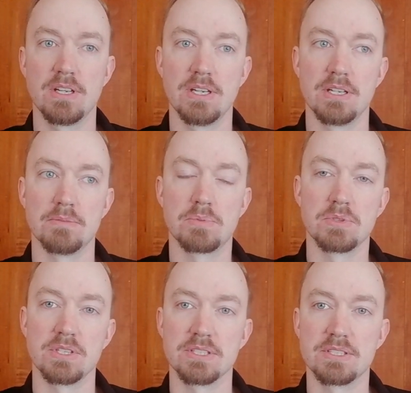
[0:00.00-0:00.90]
and
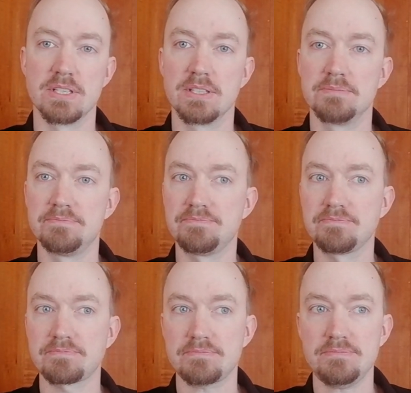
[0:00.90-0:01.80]
protesting
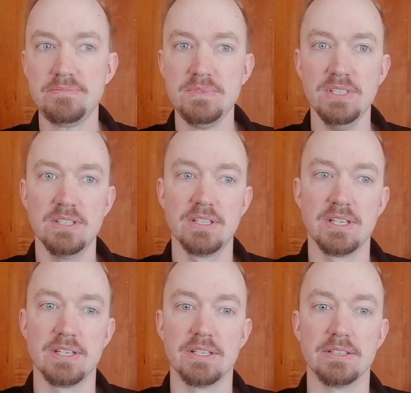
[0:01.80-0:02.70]

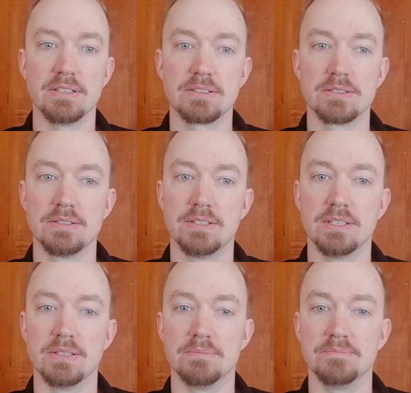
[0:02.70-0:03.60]
and
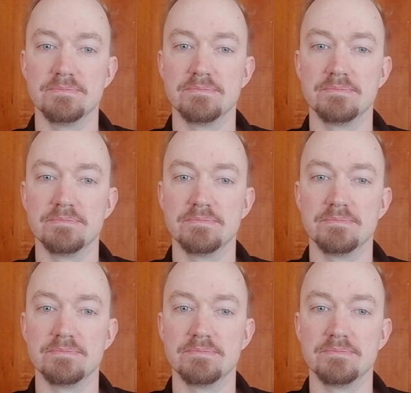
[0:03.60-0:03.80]
um,